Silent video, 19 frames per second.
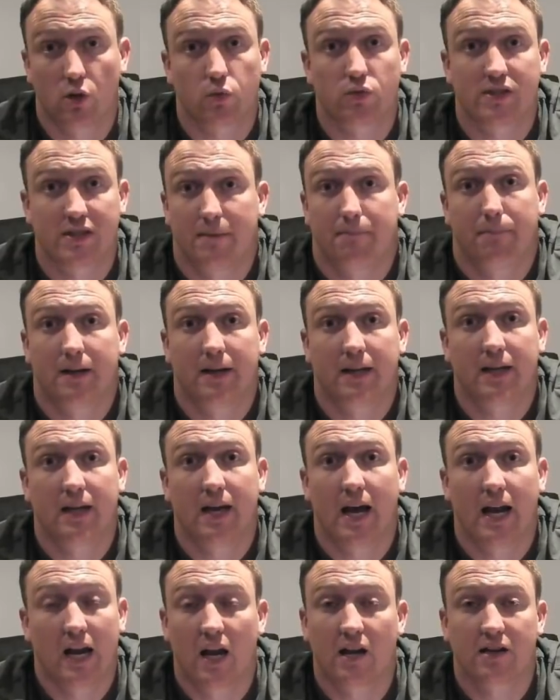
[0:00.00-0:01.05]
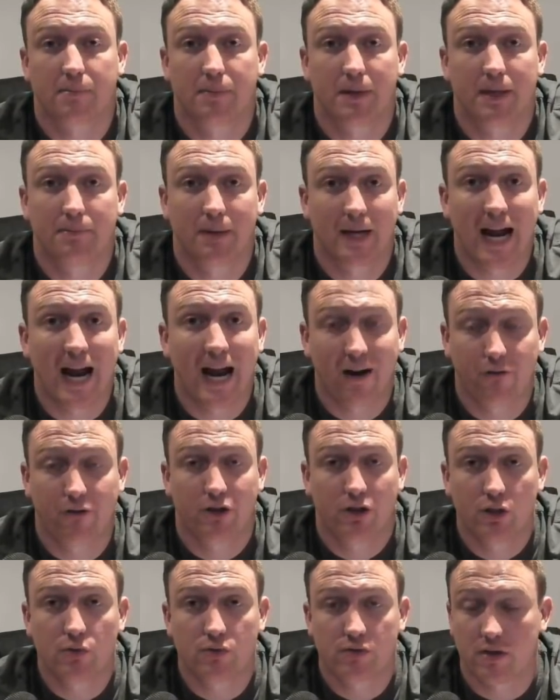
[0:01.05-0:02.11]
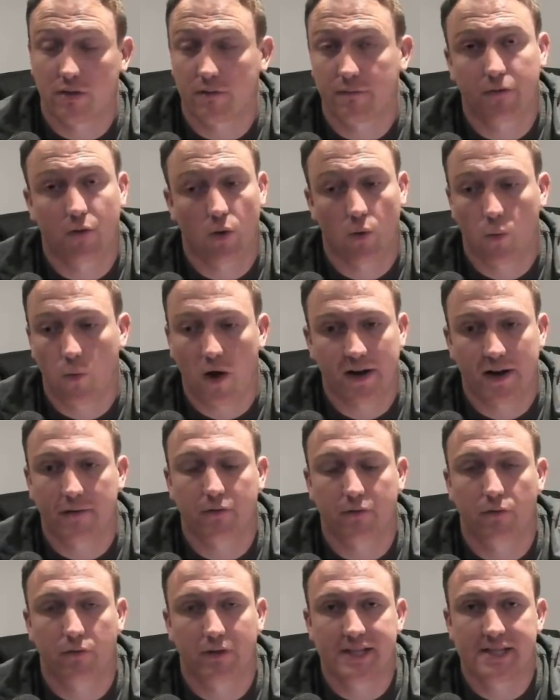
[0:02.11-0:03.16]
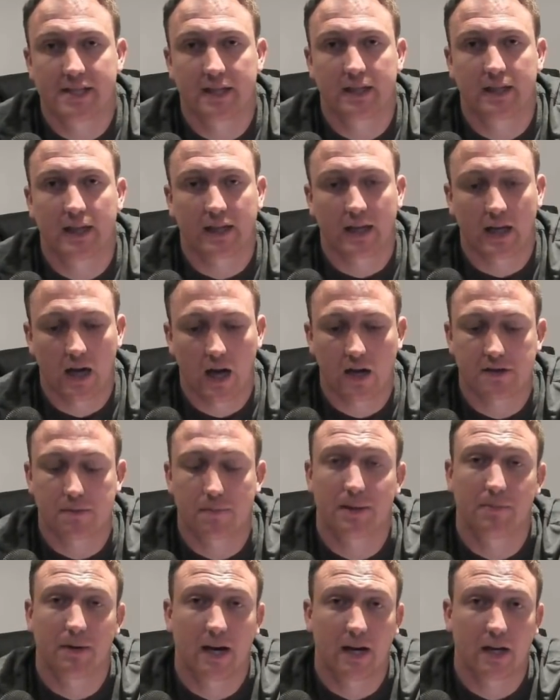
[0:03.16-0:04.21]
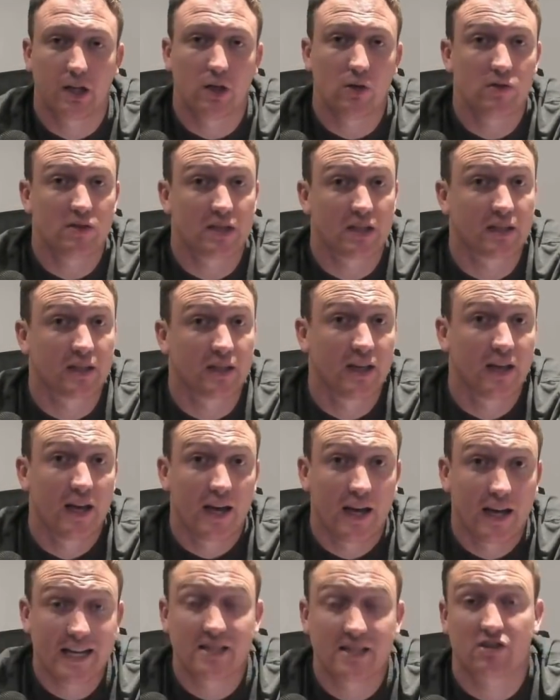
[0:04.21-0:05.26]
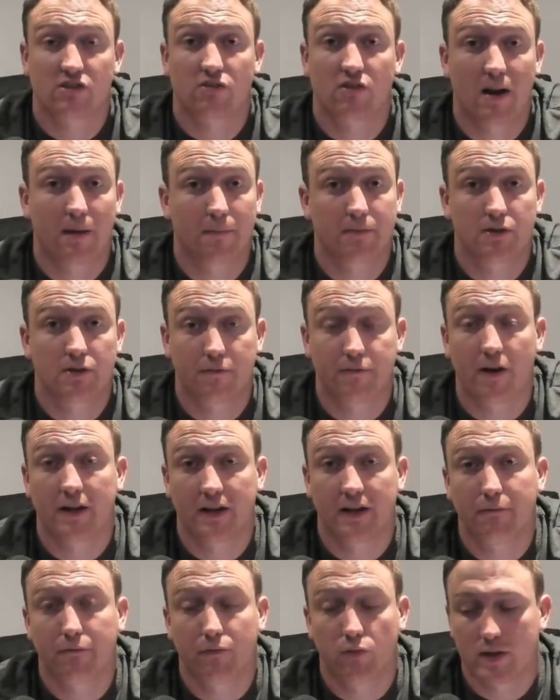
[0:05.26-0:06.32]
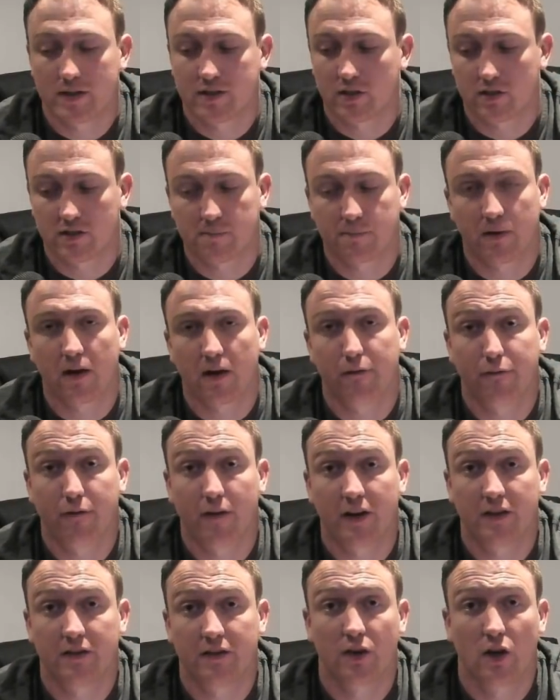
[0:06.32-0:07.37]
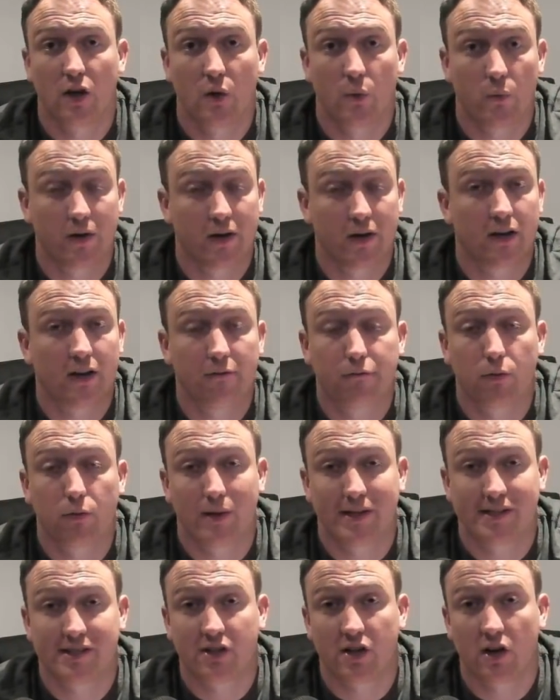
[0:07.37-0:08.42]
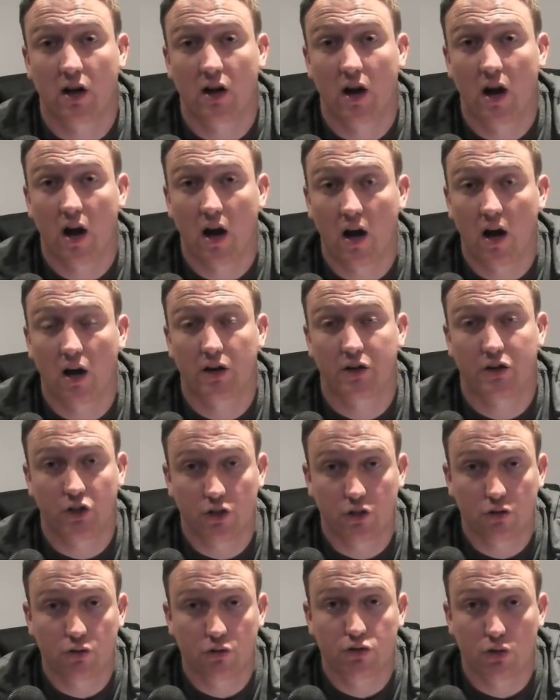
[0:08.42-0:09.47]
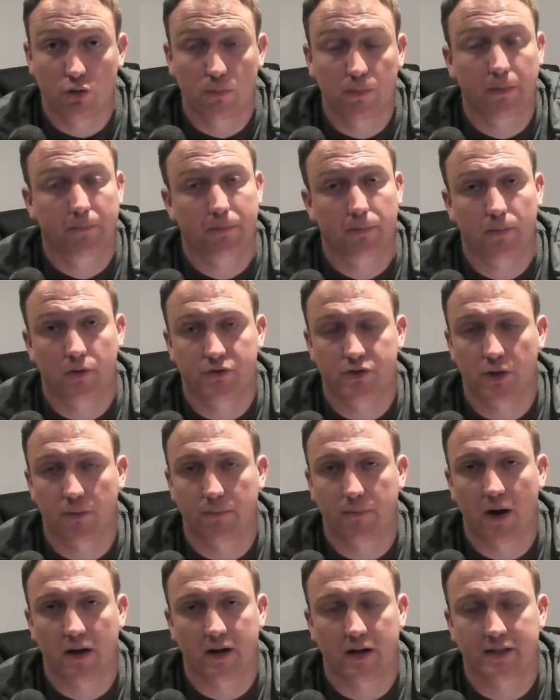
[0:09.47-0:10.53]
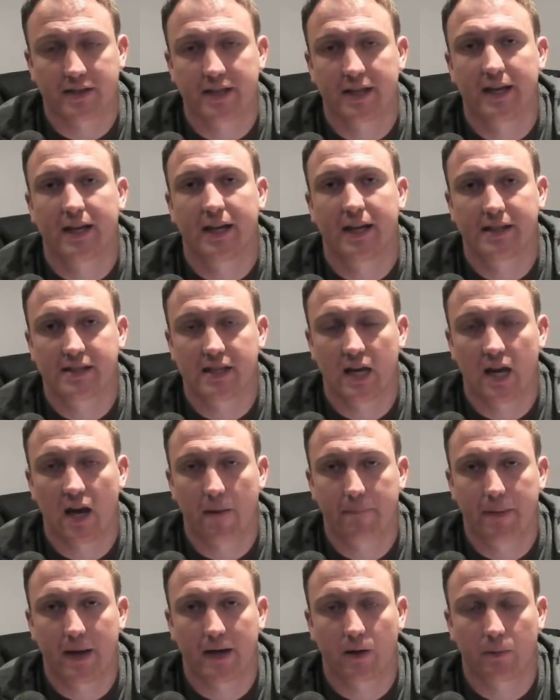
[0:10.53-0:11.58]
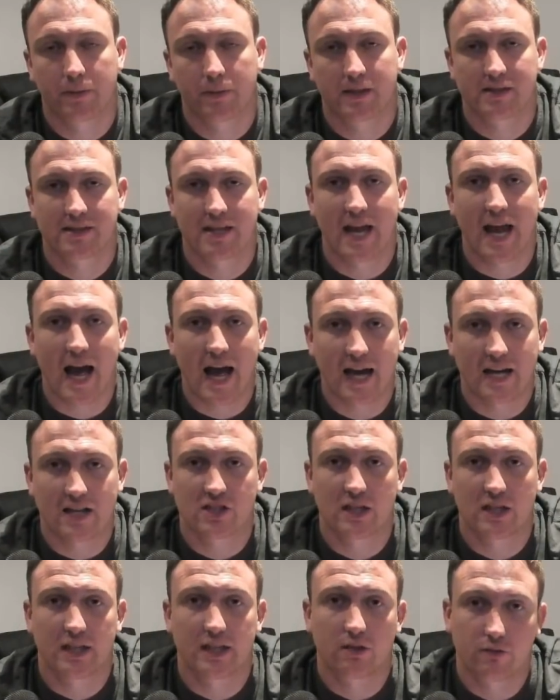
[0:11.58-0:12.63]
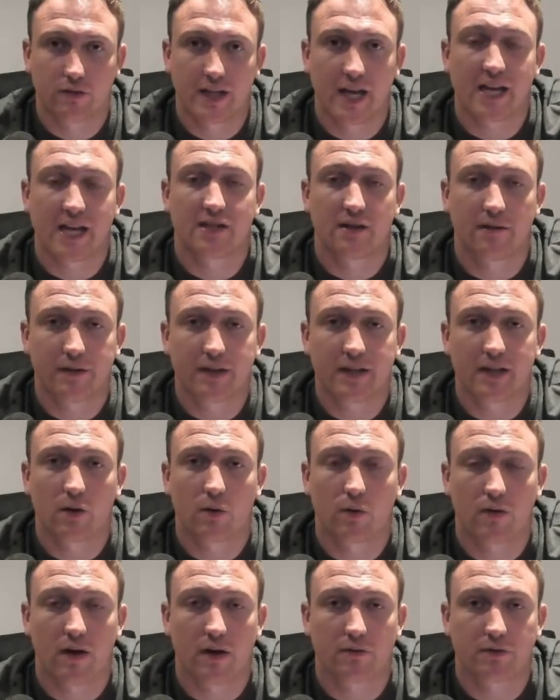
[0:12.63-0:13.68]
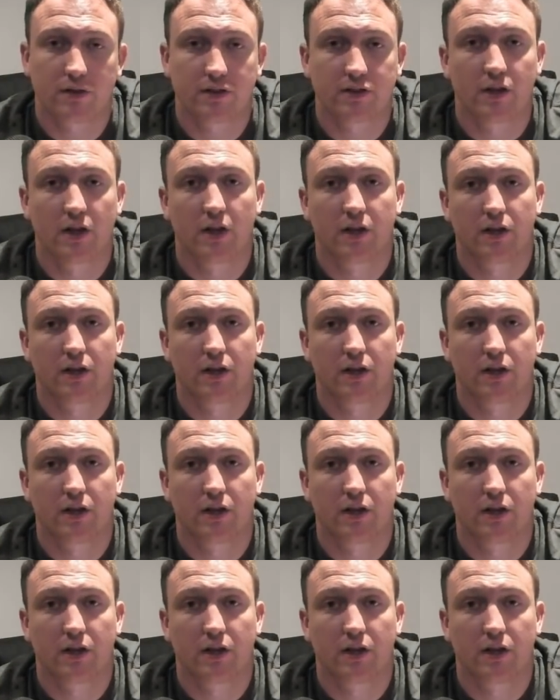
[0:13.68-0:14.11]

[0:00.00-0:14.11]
simply a lot of people aren't using for whatever reason. Like, a lot of people are using Instagram to find influencers, but I find when an influencer on YouTube promotes your product, it's a lot better because they actually create a video around it.